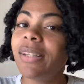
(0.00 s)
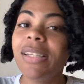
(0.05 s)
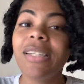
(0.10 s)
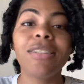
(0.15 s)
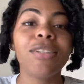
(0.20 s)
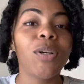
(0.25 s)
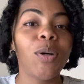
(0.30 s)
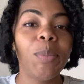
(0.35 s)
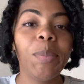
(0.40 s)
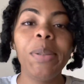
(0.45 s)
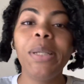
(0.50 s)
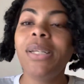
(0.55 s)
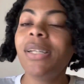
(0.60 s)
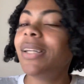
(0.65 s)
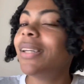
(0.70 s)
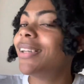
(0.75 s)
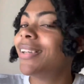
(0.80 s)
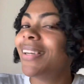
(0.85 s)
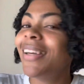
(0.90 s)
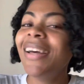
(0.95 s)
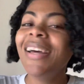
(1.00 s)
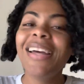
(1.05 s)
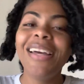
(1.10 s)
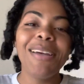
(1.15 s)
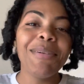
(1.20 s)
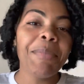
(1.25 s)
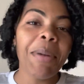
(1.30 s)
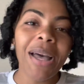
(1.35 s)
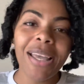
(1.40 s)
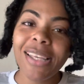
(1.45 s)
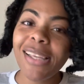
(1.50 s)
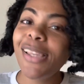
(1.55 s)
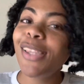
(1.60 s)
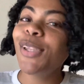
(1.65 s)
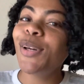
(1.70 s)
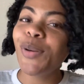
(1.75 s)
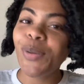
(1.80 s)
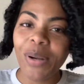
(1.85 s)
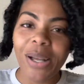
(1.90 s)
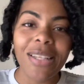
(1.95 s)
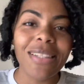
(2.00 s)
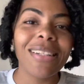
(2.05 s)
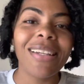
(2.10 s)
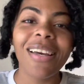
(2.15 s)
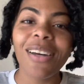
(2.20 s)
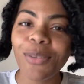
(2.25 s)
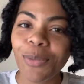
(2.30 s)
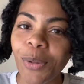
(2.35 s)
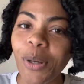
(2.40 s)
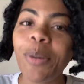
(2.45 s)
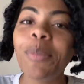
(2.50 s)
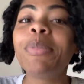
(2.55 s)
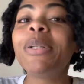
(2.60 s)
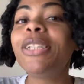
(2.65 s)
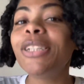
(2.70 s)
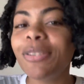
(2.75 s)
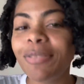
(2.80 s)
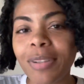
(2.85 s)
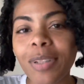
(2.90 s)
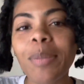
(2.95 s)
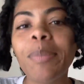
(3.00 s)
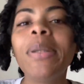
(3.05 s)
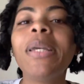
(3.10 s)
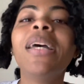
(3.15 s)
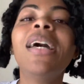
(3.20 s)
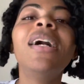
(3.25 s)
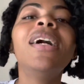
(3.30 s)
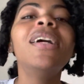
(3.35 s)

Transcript: It's gonna be, it might get a little crazy down the road, but you feel me?